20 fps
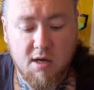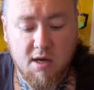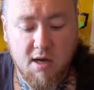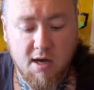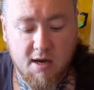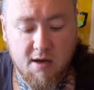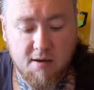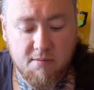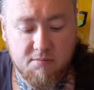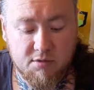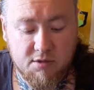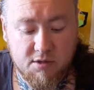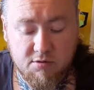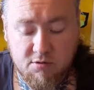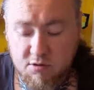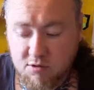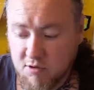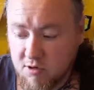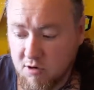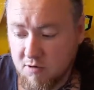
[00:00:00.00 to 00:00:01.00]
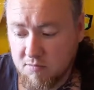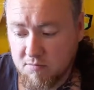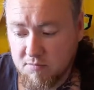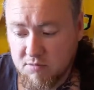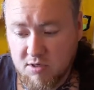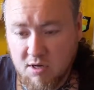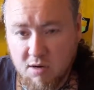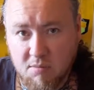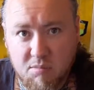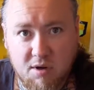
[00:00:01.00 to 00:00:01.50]
So just come,
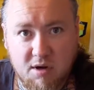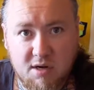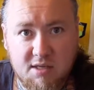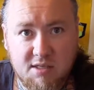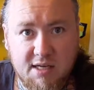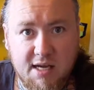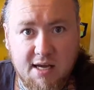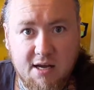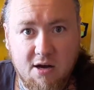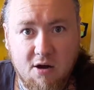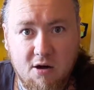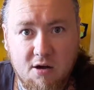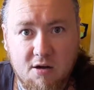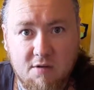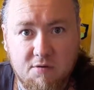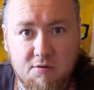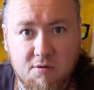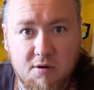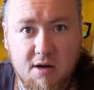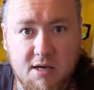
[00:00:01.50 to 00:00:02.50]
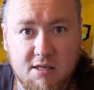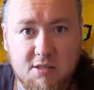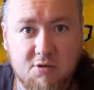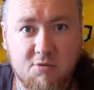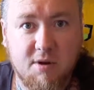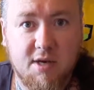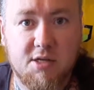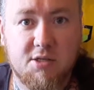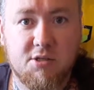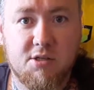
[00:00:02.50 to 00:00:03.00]
stop by, say hi. If you want to ask
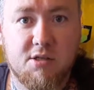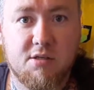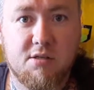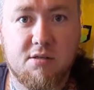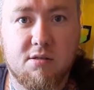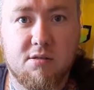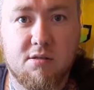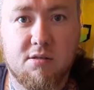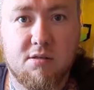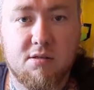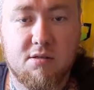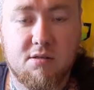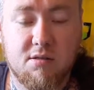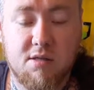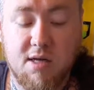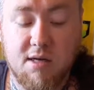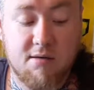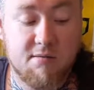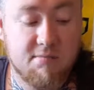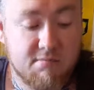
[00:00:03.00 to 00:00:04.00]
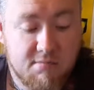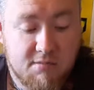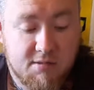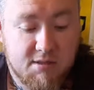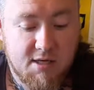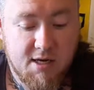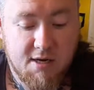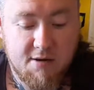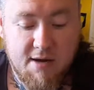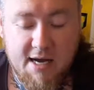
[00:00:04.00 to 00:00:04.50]
questions, then
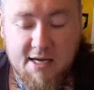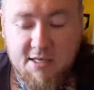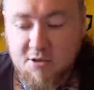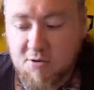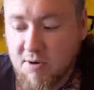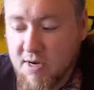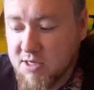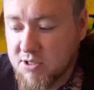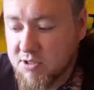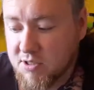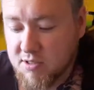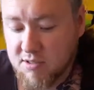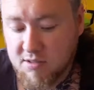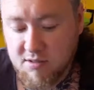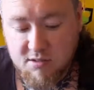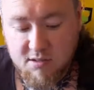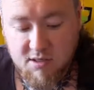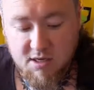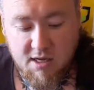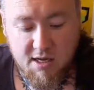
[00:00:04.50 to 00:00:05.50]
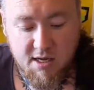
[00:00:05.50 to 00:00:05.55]
ask questions.